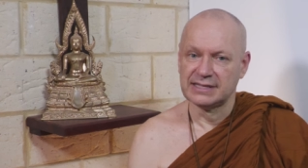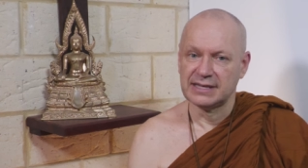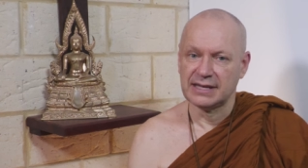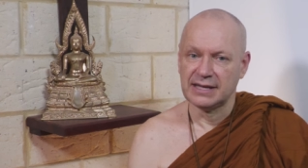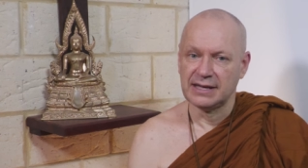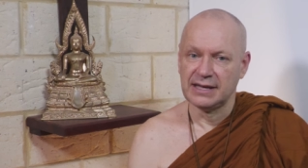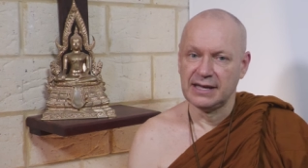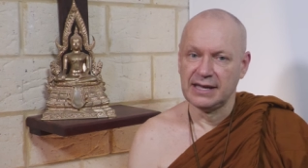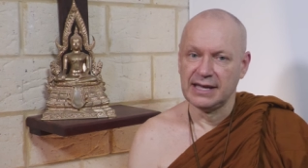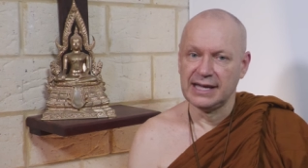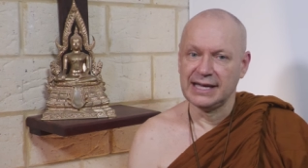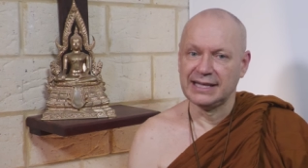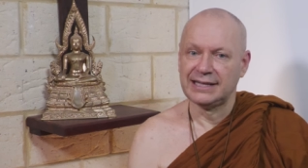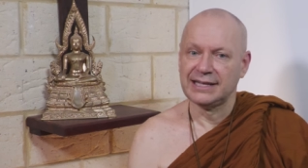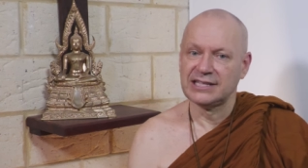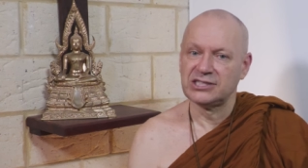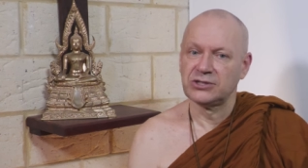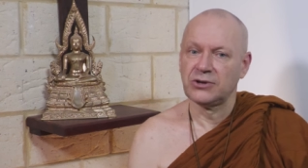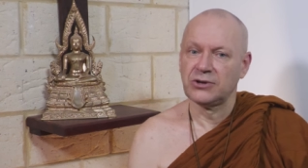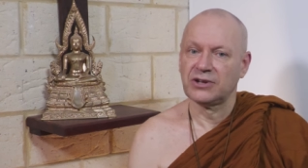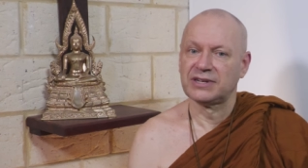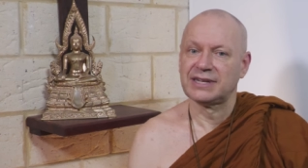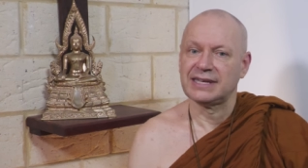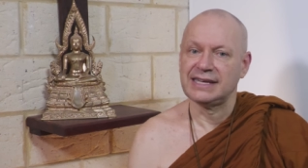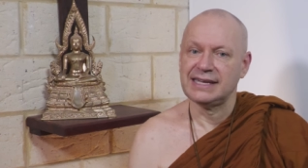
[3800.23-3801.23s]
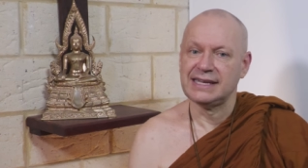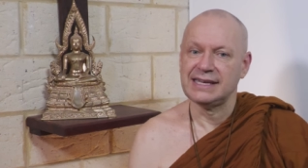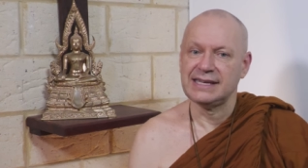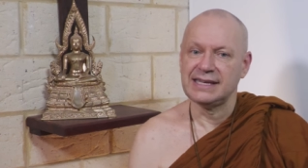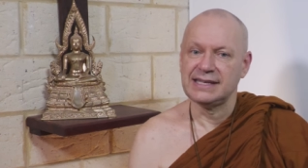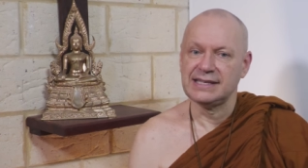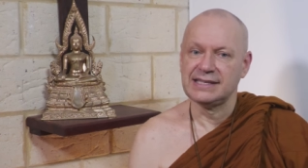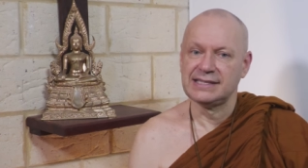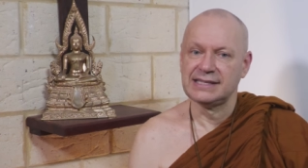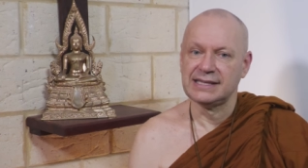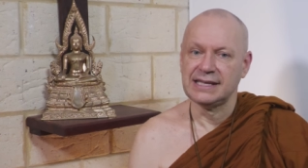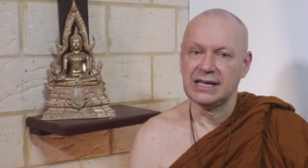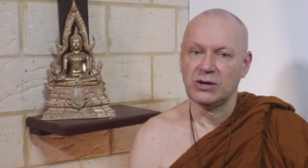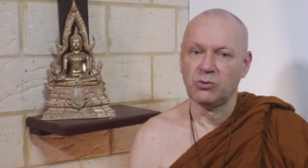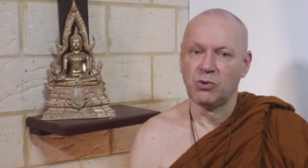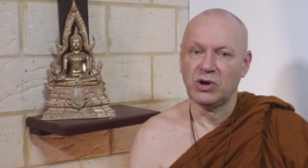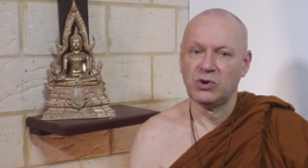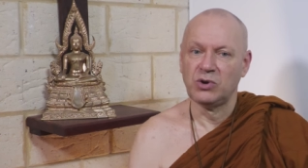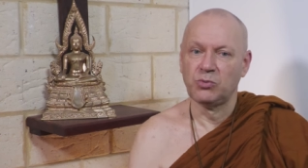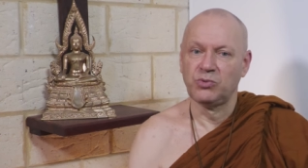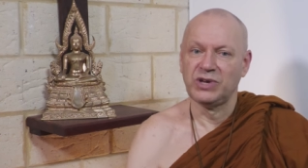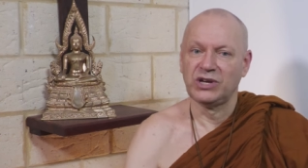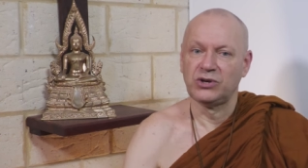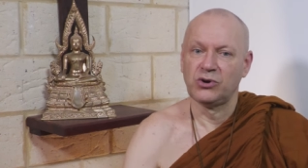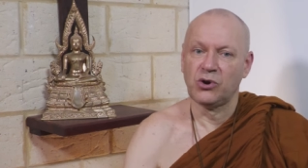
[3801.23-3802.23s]
Uh, it is not easy.
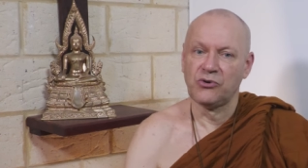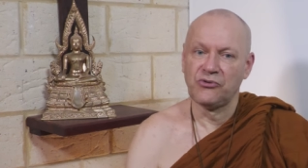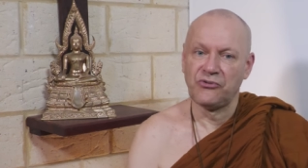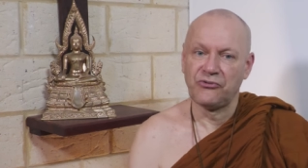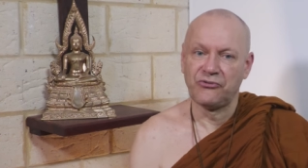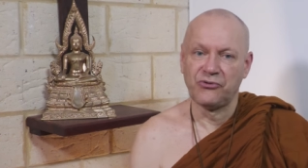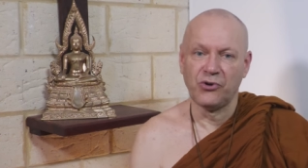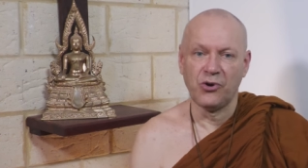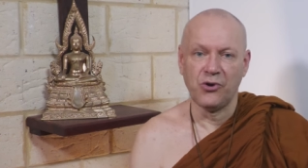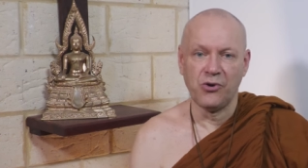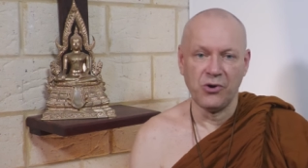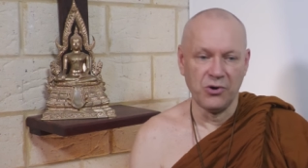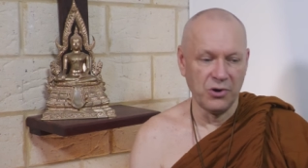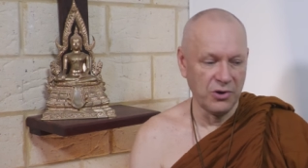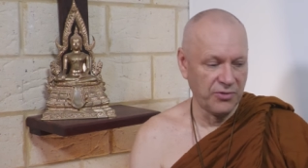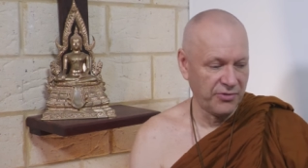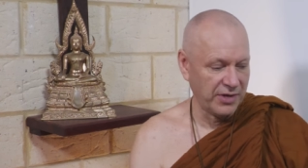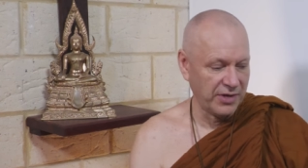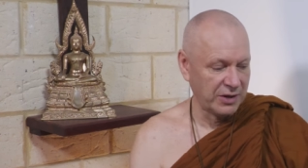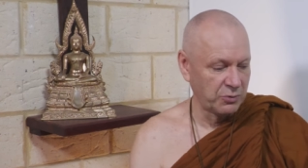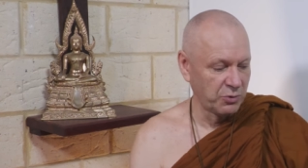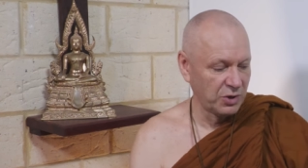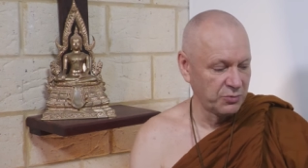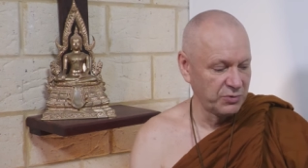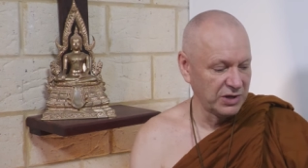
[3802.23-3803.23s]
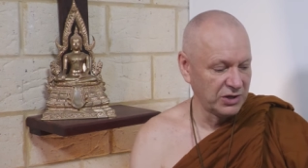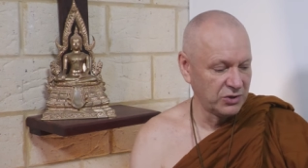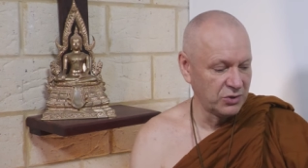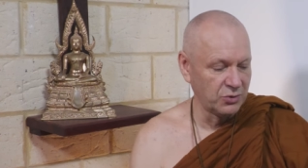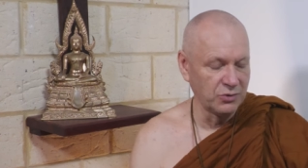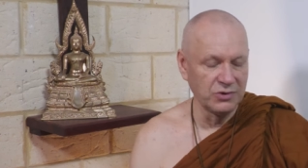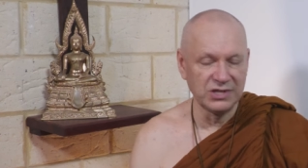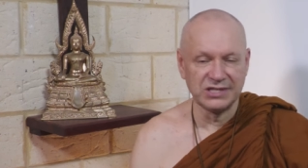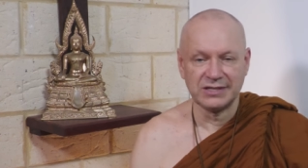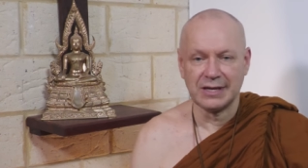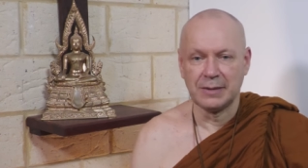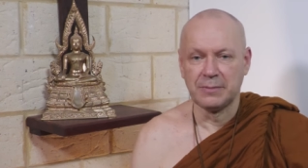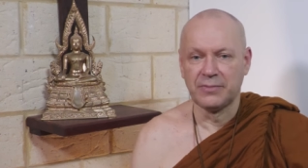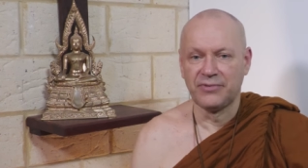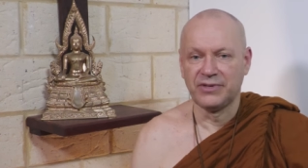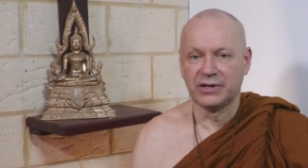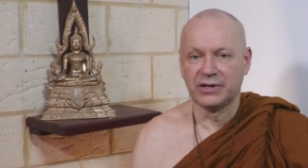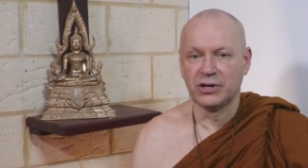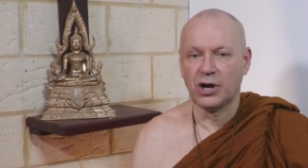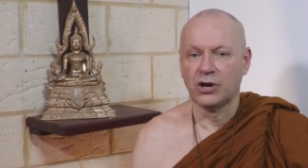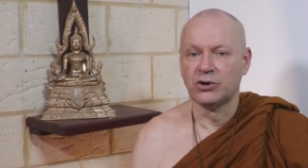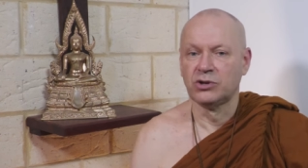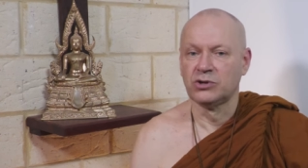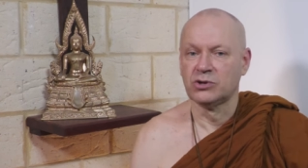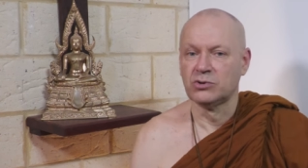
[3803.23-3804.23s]
When we go forth and when we do something
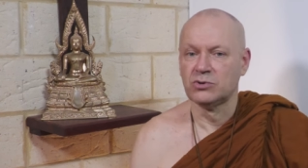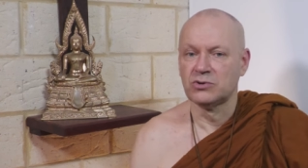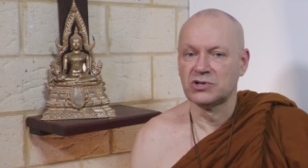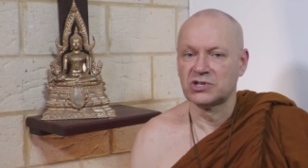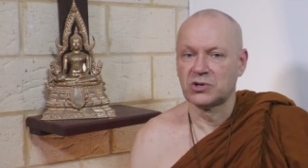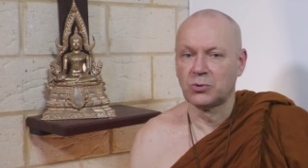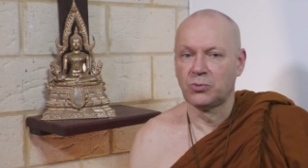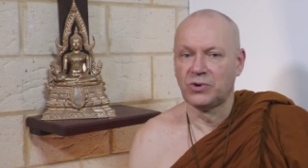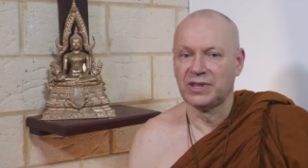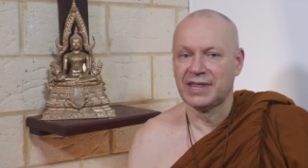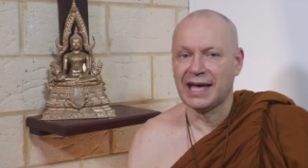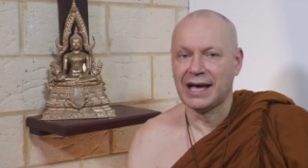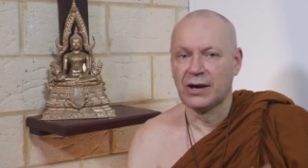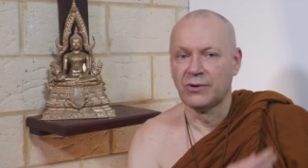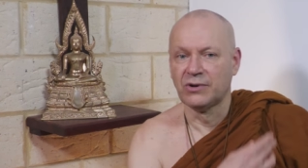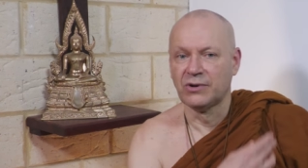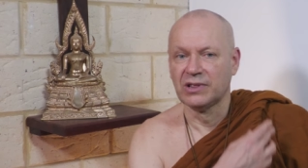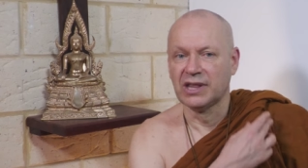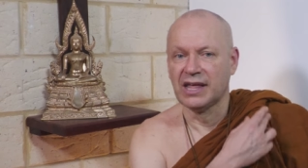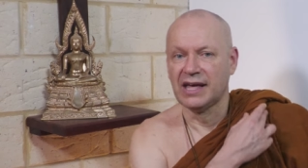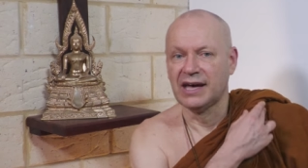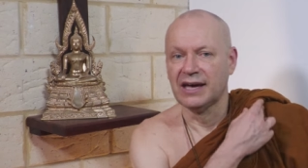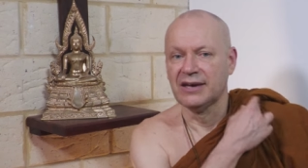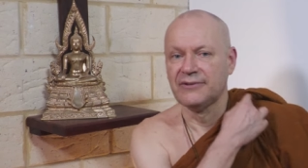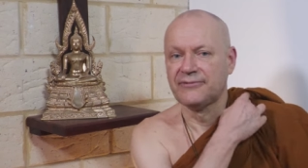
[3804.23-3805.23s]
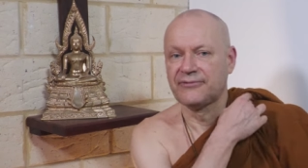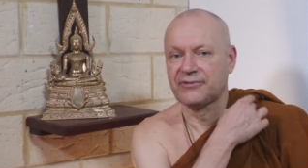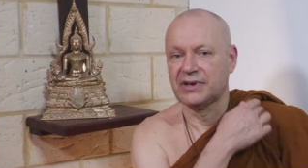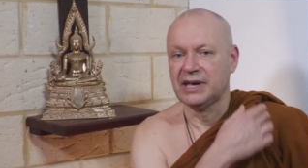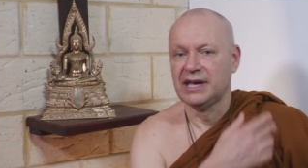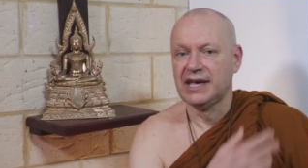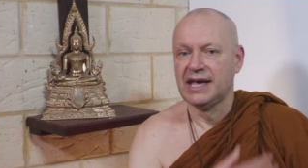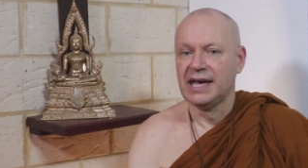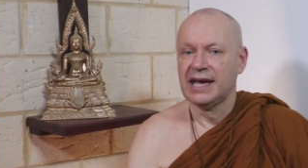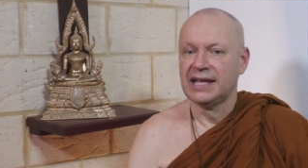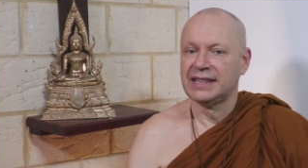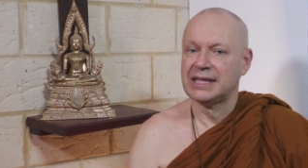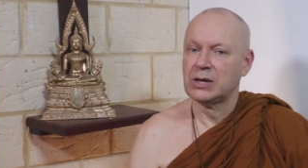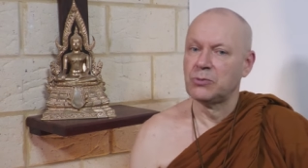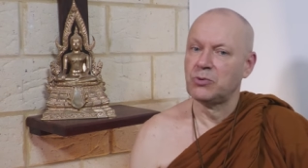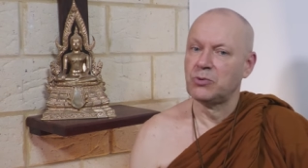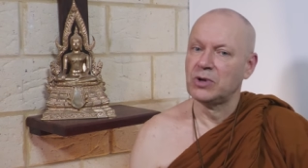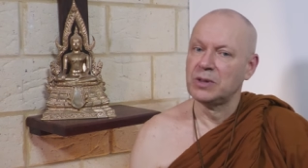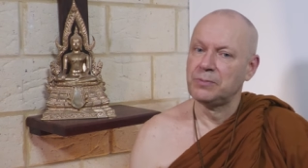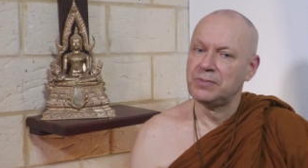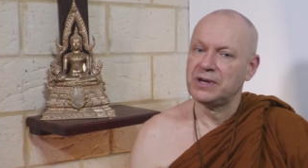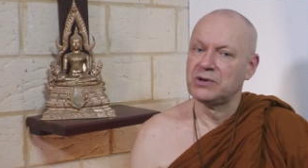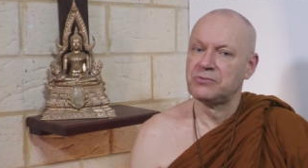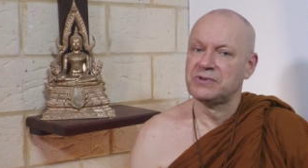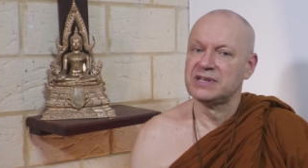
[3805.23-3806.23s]
unusual with our life, uh, there will
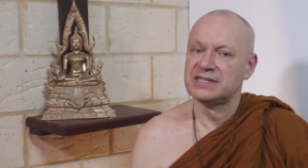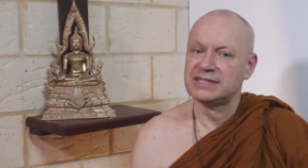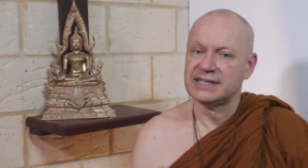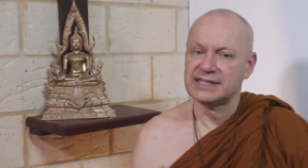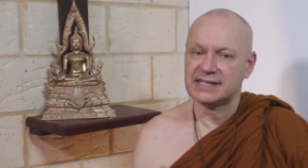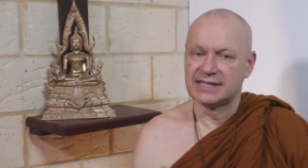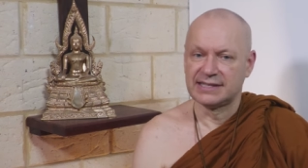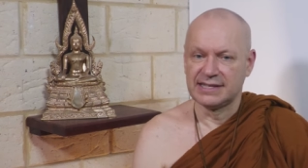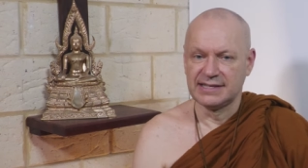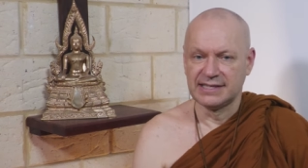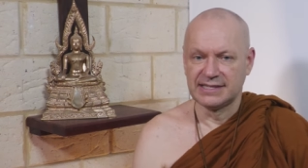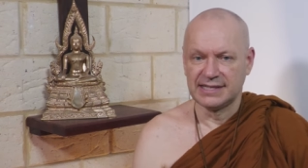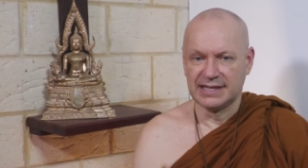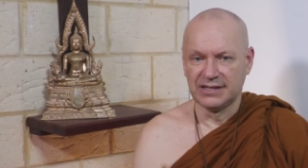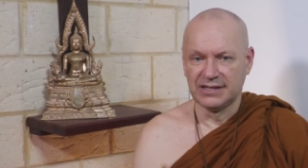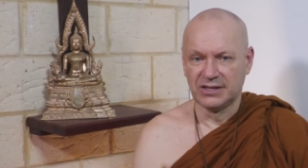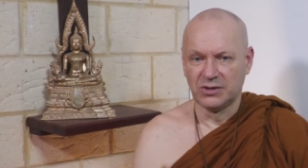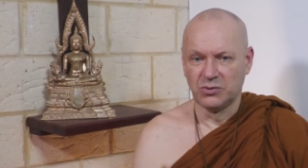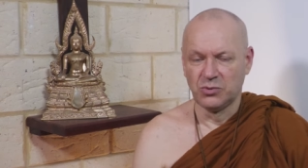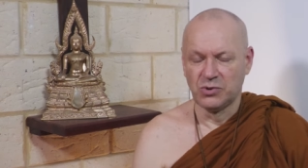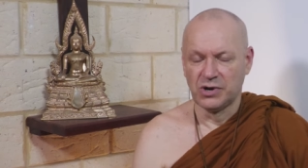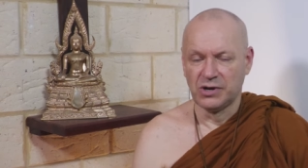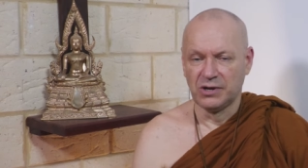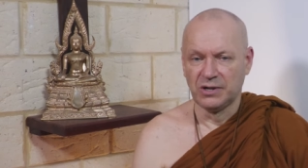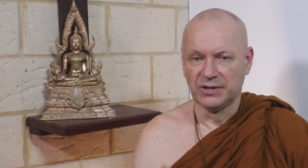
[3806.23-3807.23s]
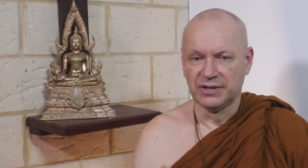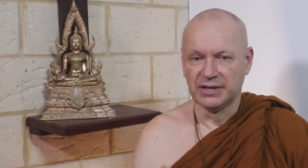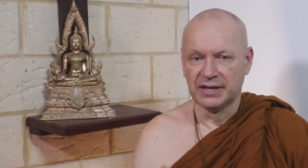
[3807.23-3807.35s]
be resistance in the world.